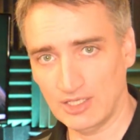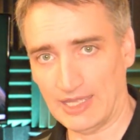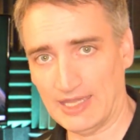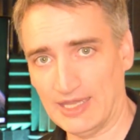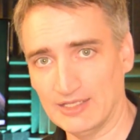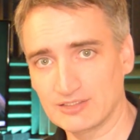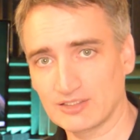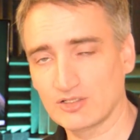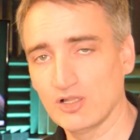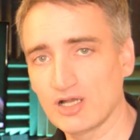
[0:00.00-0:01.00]
and
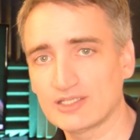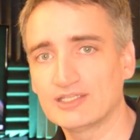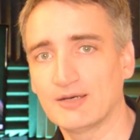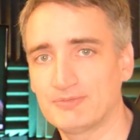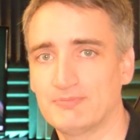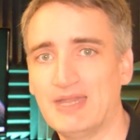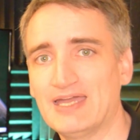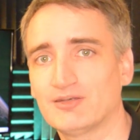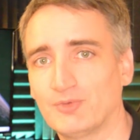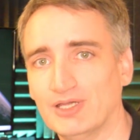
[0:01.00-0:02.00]
clogging up the
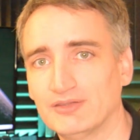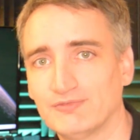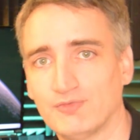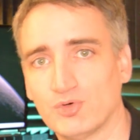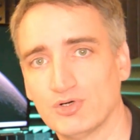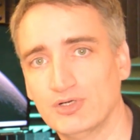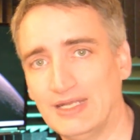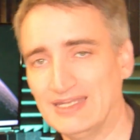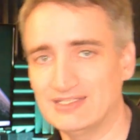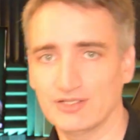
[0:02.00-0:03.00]
bandwidth for
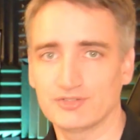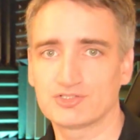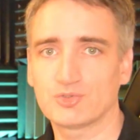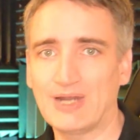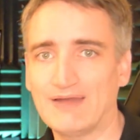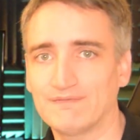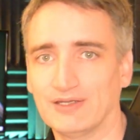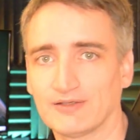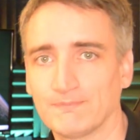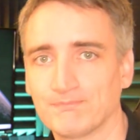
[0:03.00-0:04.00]
any other
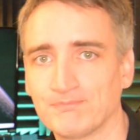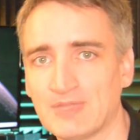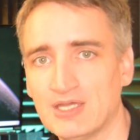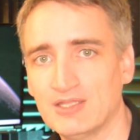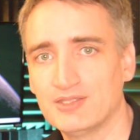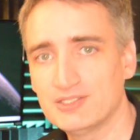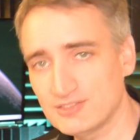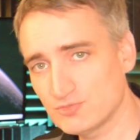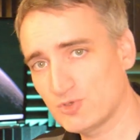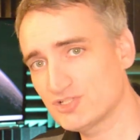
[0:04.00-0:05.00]
traffic. This
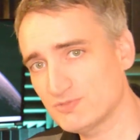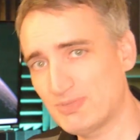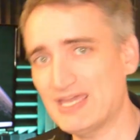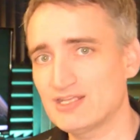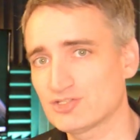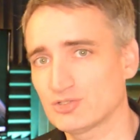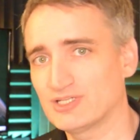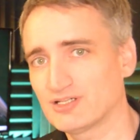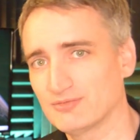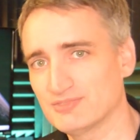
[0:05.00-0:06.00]
is where spanning tree
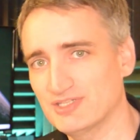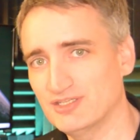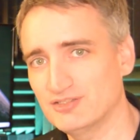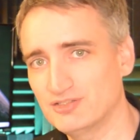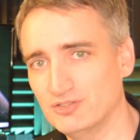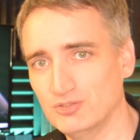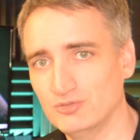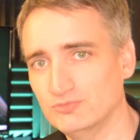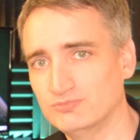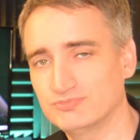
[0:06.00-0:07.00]
comes in
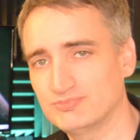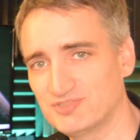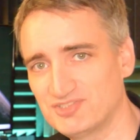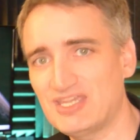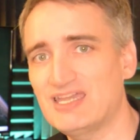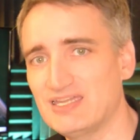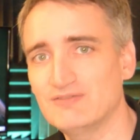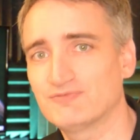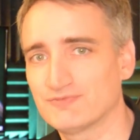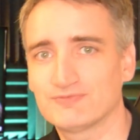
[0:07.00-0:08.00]
to
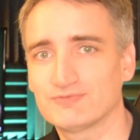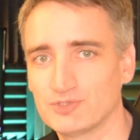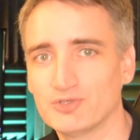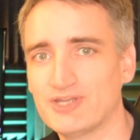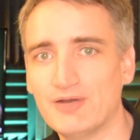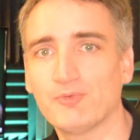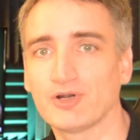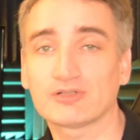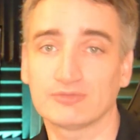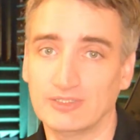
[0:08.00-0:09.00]
save your
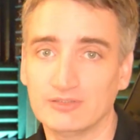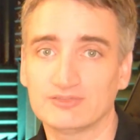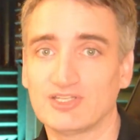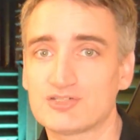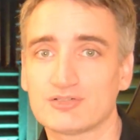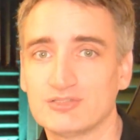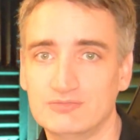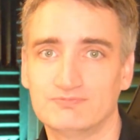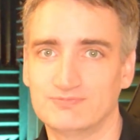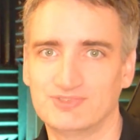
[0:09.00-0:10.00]
network and essentially
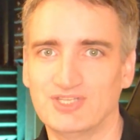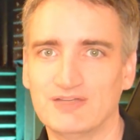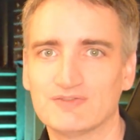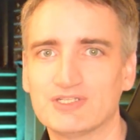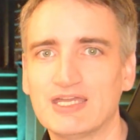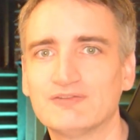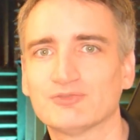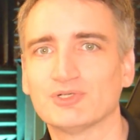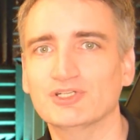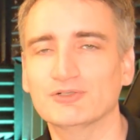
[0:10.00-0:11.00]
save the day
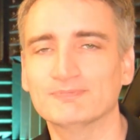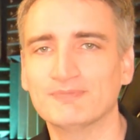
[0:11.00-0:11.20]
for you.